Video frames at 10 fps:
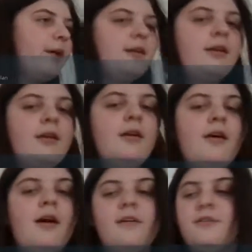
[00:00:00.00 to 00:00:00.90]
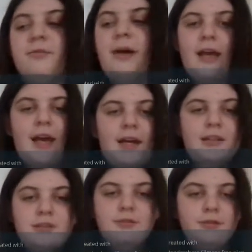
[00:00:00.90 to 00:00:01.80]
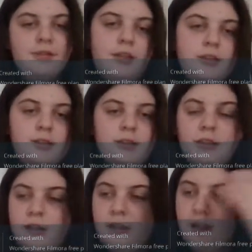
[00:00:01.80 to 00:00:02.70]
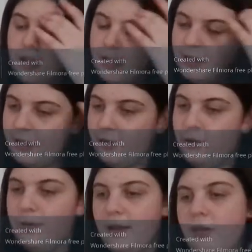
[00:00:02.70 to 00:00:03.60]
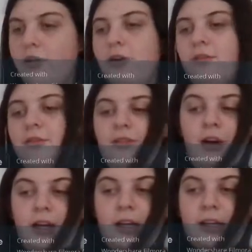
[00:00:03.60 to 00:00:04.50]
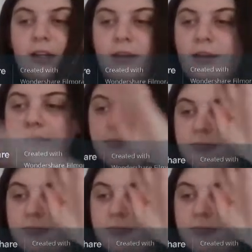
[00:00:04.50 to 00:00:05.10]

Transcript: bit of my outfit that I'll wear on Friday.